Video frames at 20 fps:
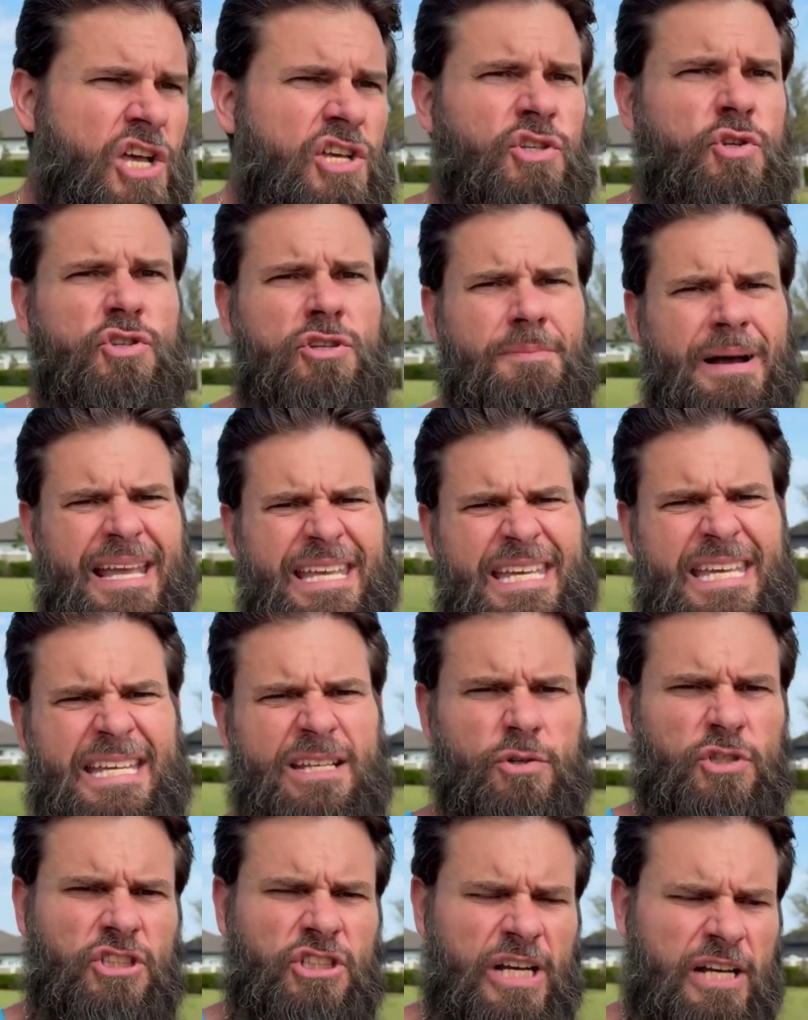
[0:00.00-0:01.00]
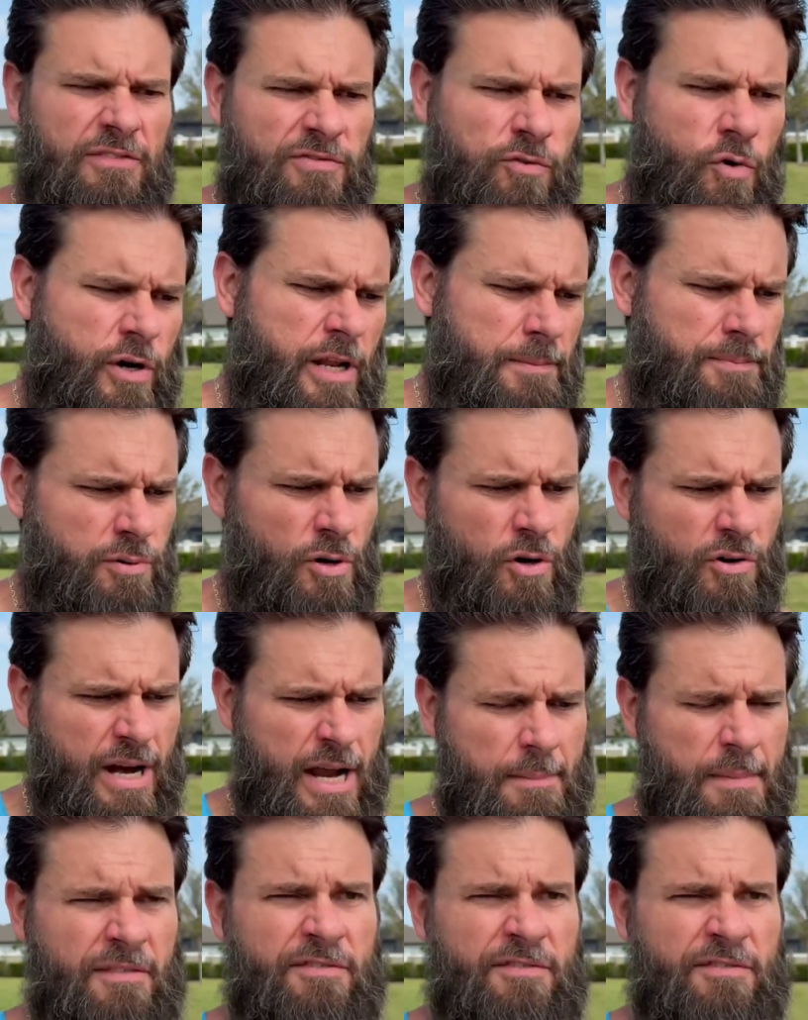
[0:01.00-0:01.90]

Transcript: using my Keto Shed 40 program.